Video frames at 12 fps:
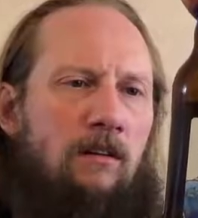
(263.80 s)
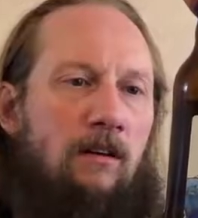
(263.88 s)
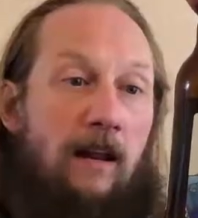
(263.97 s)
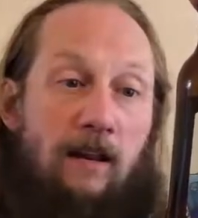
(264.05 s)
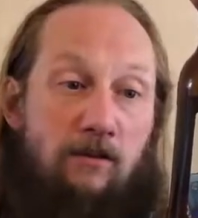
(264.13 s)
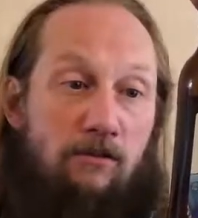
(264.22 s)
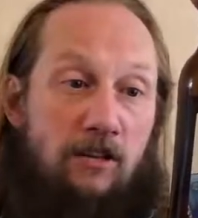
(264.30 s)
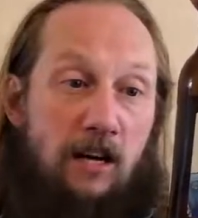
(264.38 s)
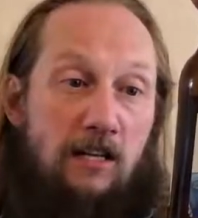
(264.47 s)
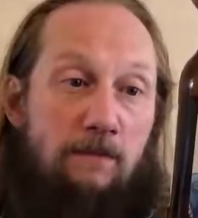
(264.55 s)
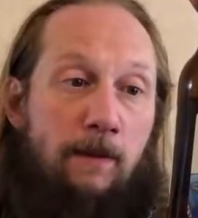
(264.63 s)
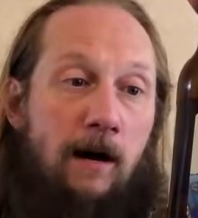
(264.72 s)
and it
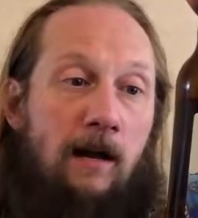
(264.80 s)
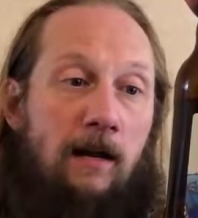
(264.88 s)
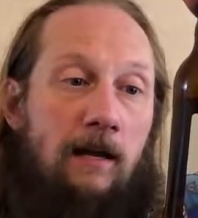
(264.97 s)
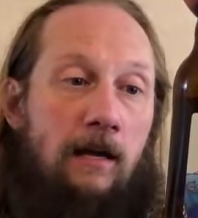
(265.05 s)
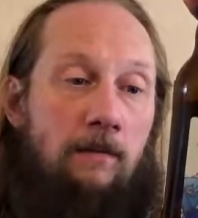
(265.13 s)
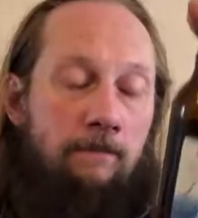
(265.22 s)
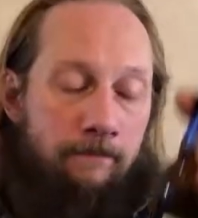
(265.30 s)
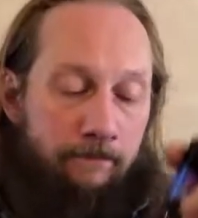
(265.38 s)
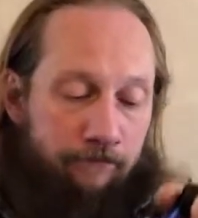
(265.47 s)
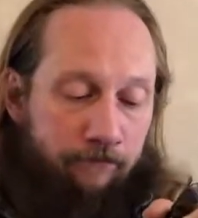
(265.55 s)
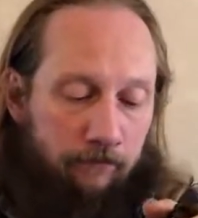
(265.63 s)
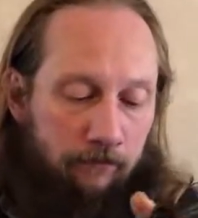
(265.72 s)
contains barley.
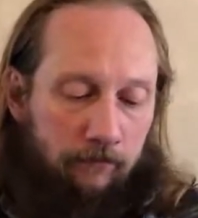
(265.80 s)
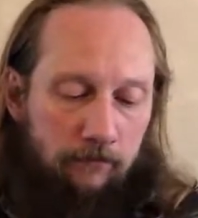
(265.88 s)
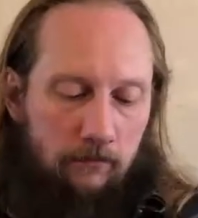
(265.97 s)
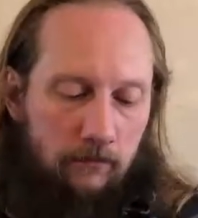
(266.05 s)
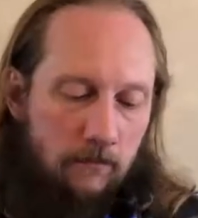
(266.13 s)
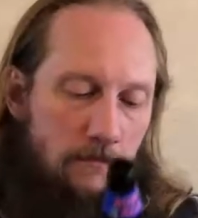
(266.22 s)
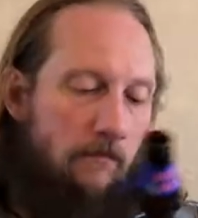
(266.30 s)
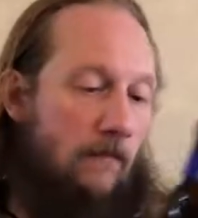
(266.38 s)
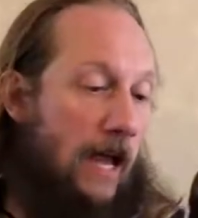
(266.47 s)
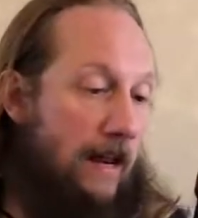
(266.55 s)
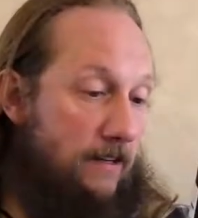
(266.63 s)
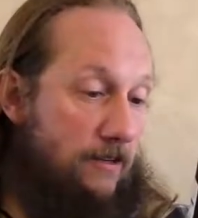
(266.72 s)

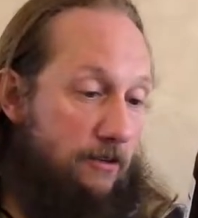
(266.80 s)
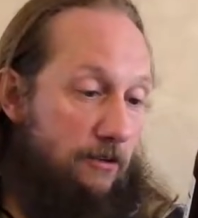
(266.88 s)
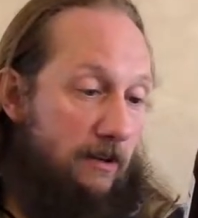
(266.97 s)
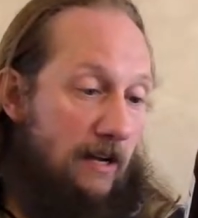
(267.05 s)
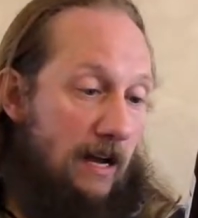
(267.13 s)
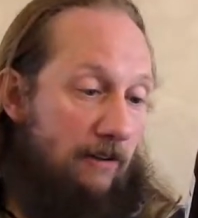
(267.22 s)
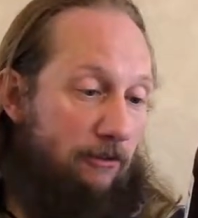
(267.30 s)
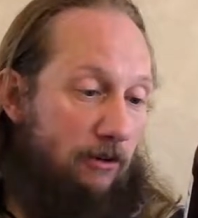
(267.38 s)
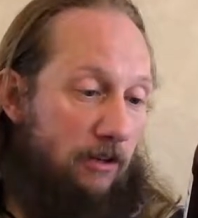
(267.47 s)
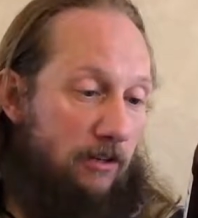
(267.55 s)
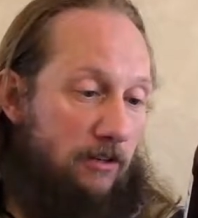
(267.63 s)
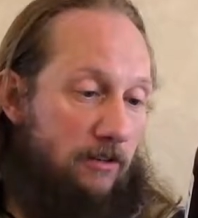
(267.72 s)
And it's 2.5
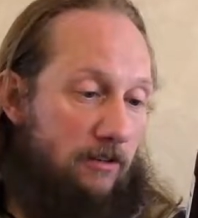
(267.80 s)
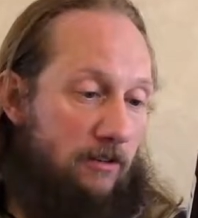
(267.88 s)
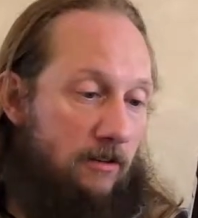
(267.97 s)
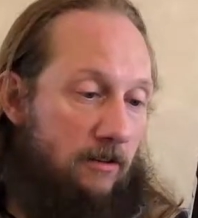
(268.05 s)
units,